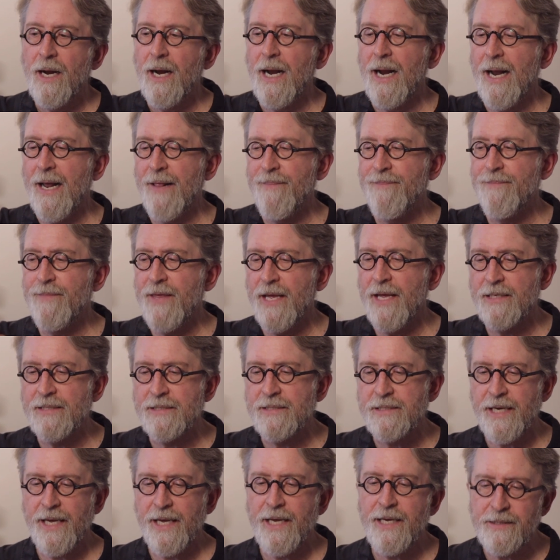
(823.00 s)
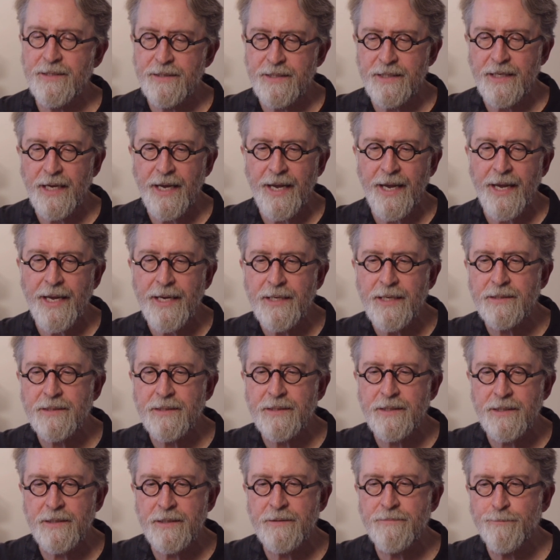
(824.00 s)
and then take the 8
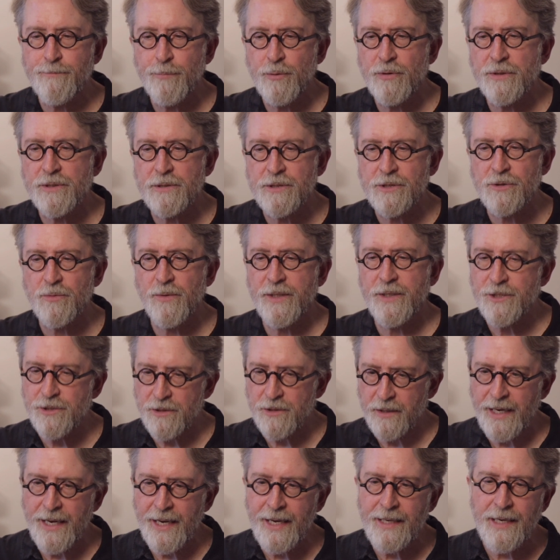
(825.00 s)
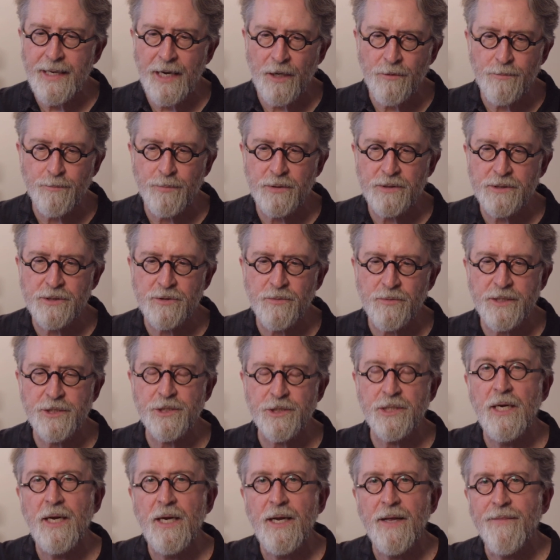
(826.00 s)
input switch or 8 output switch